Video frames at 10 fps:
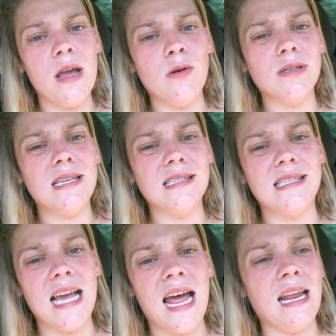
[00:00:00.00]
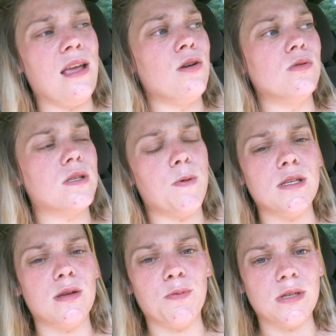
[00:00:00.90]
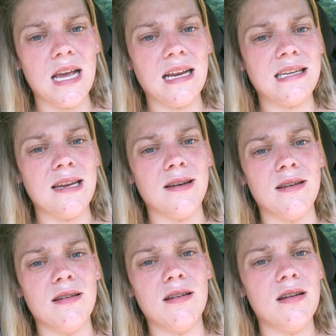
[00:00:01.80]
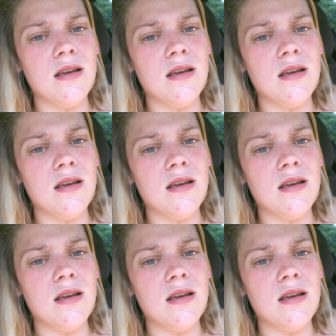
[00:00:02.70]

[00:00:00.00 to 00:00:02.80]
It was his daddy who was supposed to protect and